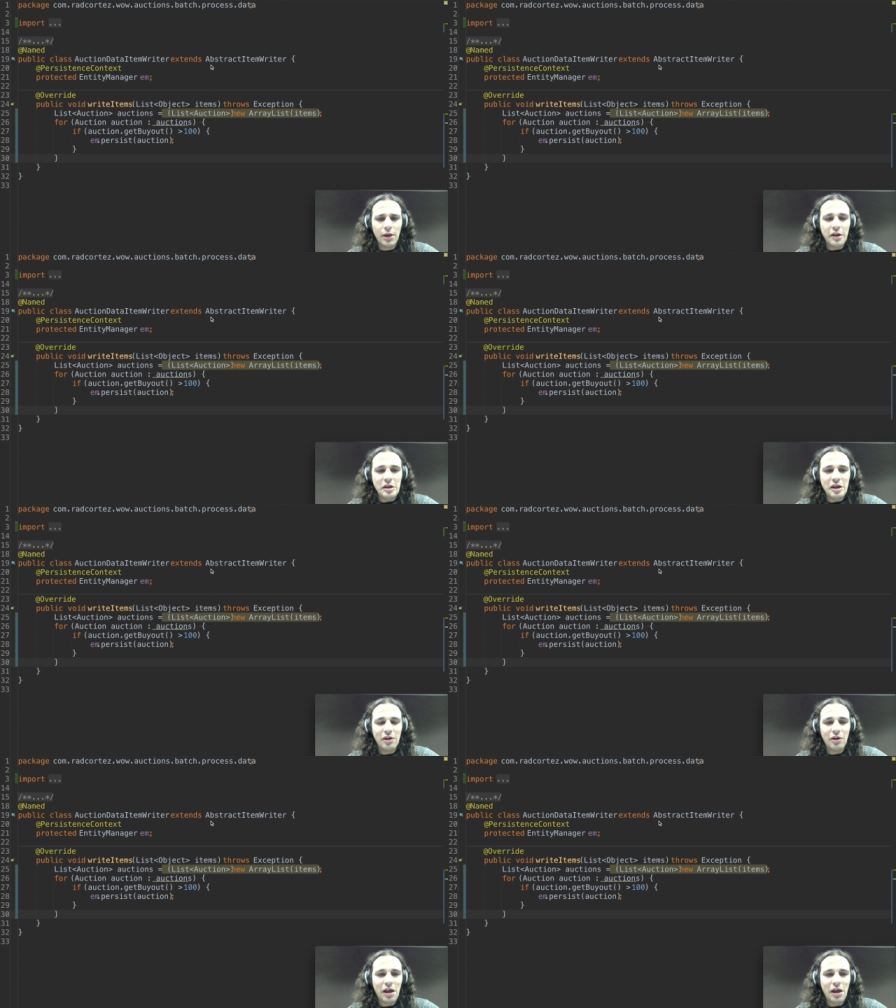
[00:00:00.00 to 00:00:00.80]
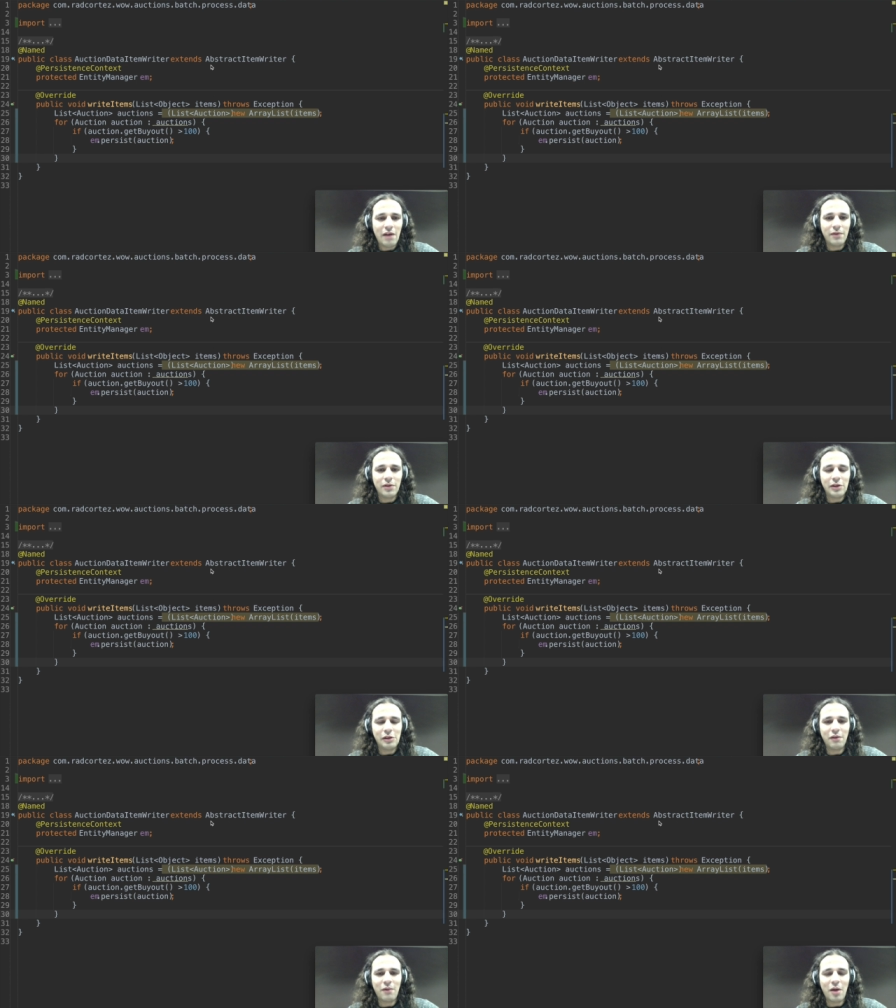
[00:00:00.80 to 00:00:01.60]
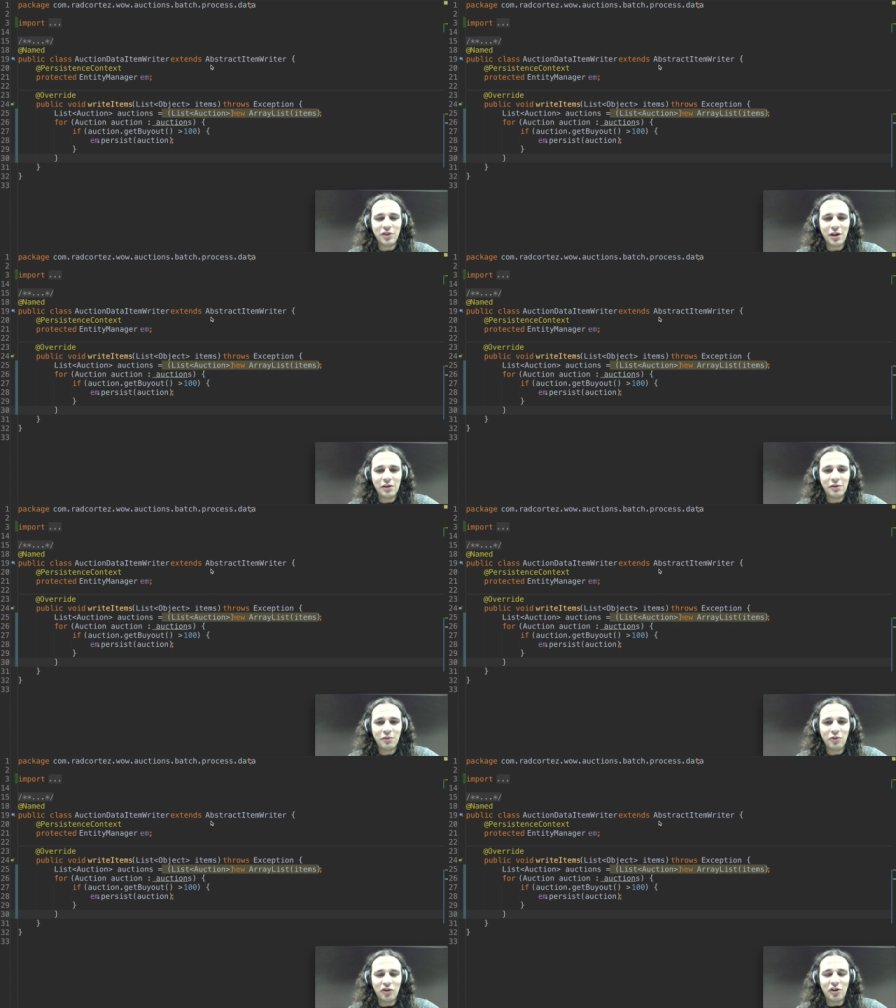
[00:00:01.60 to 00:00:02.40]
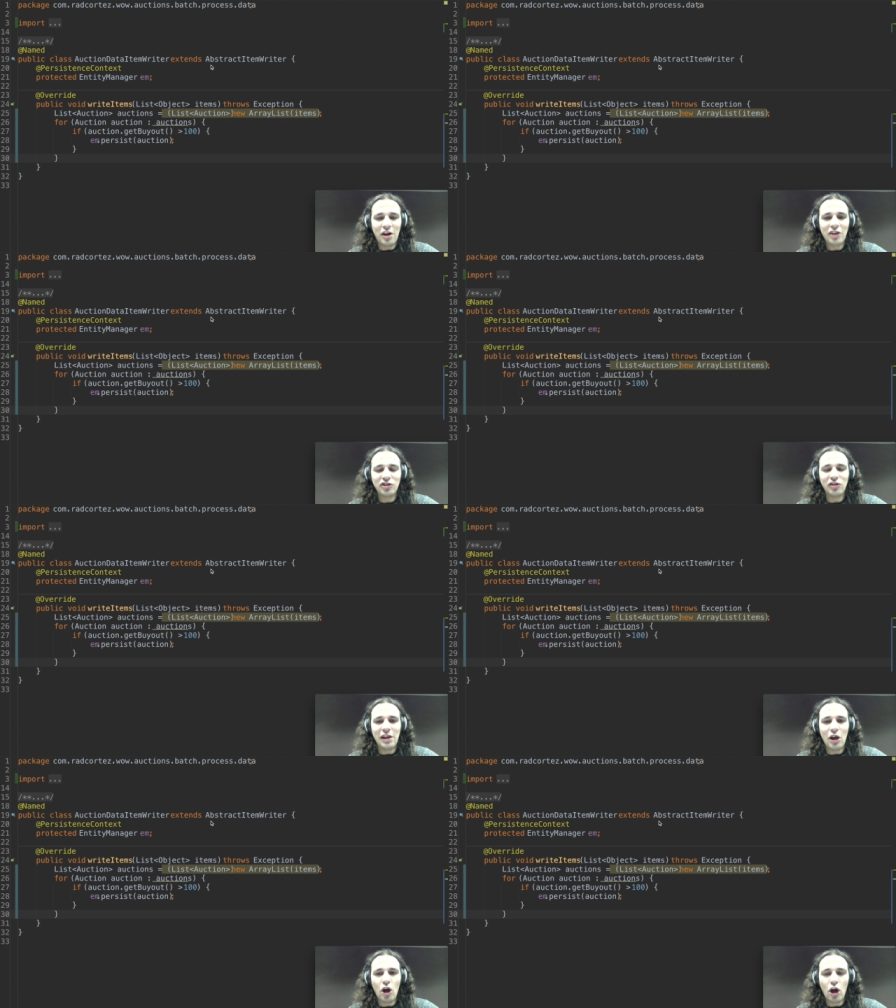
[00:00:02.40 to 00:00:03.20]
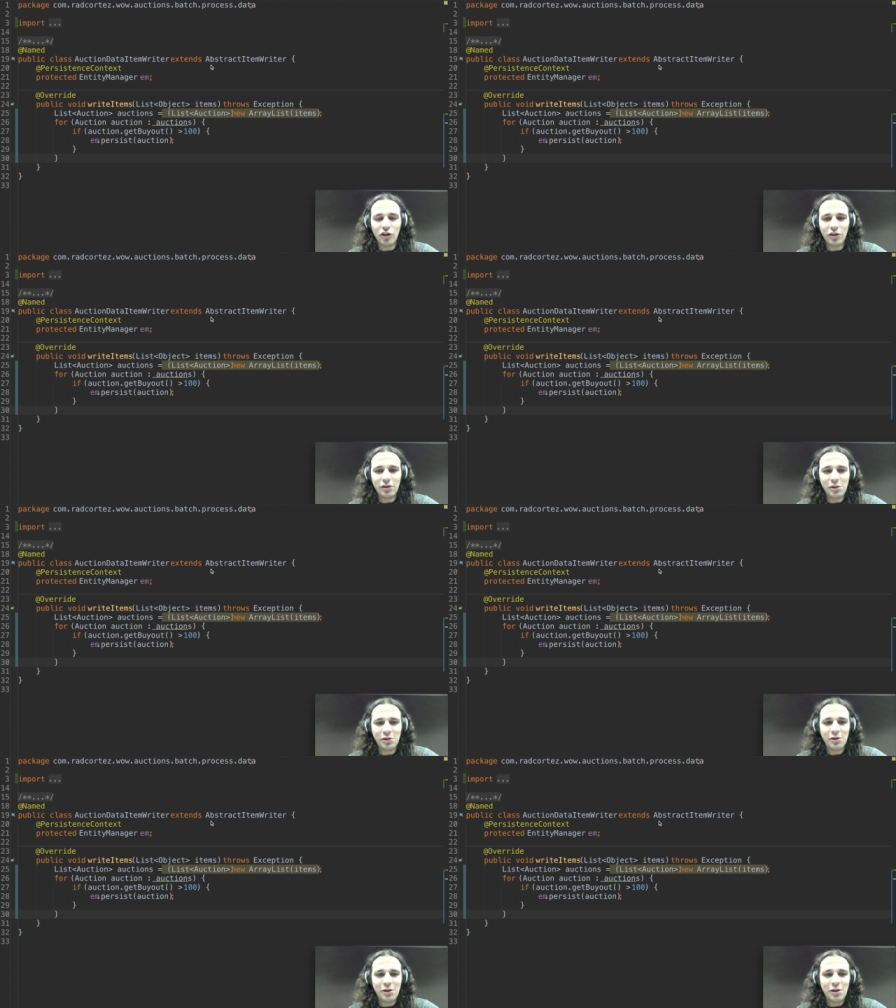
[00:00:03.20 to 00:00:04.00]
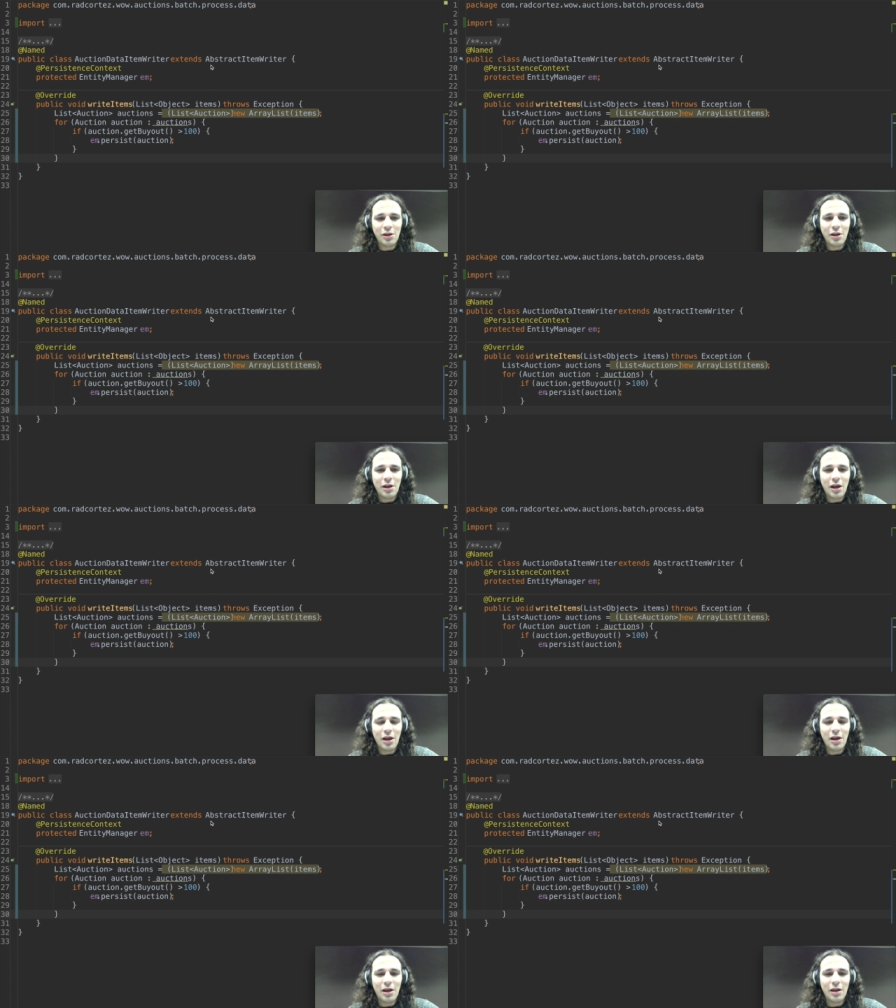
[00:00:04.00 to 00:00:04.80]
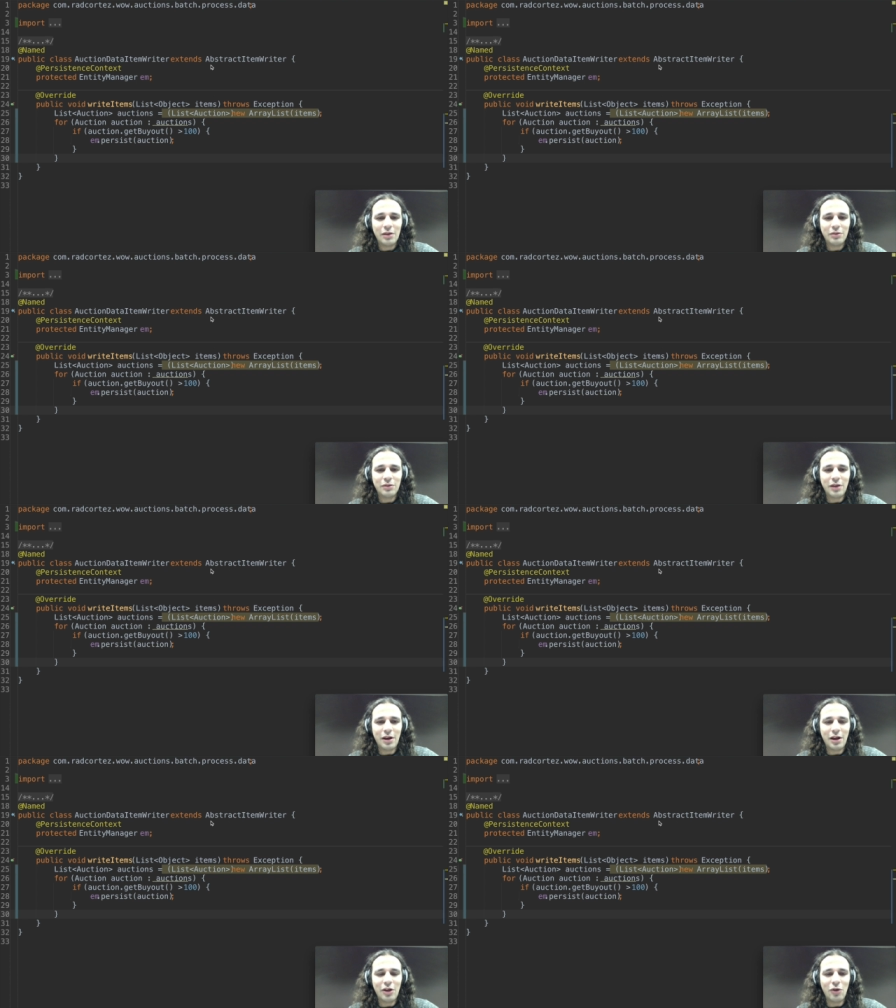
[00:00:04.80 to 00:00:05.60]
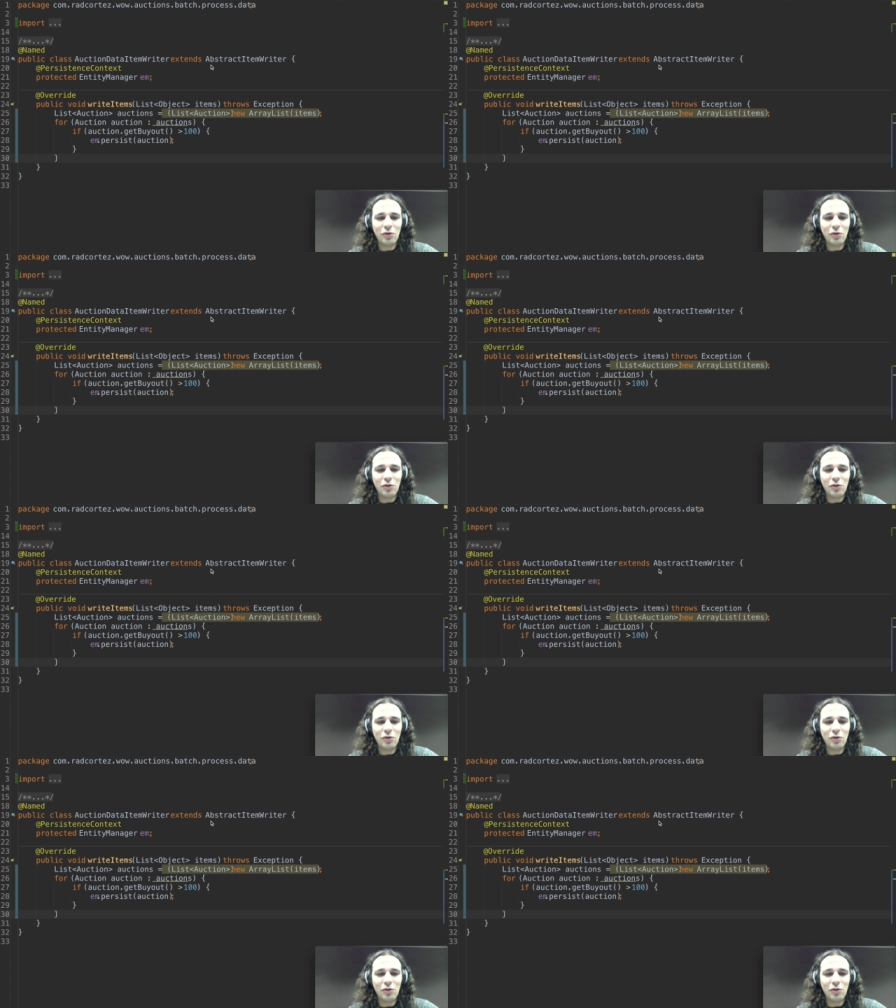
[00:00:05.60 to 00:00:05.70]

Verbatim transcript: In here I have a list of objects, which are actually auctions, uh, that I only